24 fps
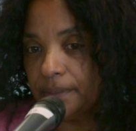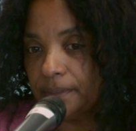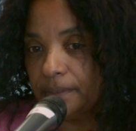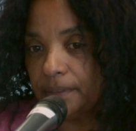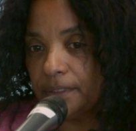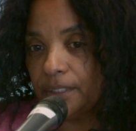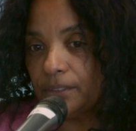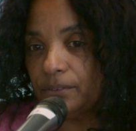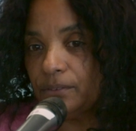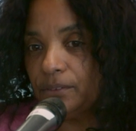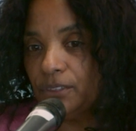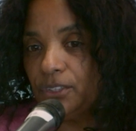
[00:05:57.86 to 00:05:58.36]

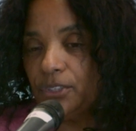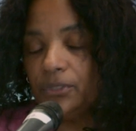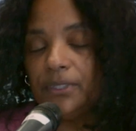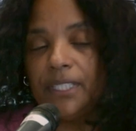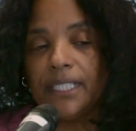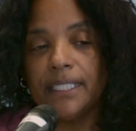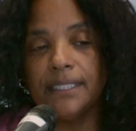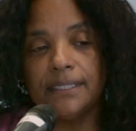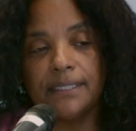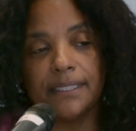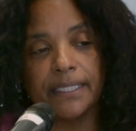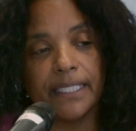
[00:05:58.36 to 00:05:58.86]
So two
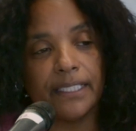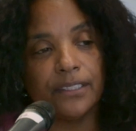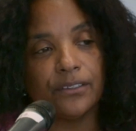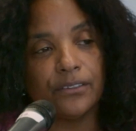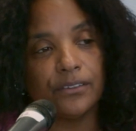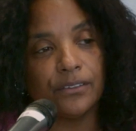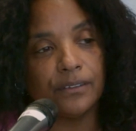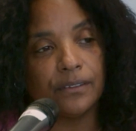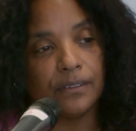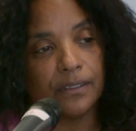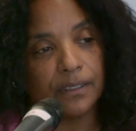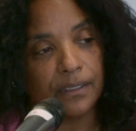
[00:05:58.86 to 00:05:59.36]
days
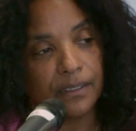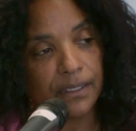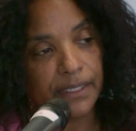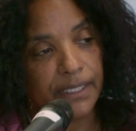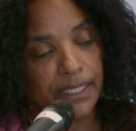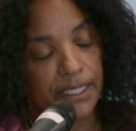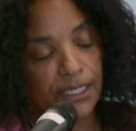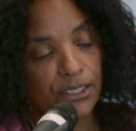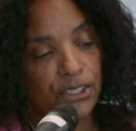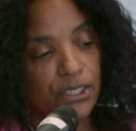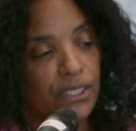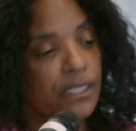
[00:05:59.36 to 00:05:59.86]
later,
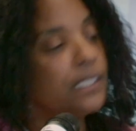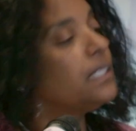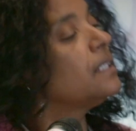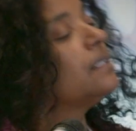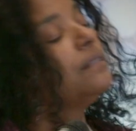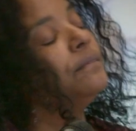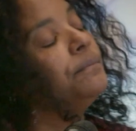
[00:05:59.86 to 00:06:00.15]
Lakeisha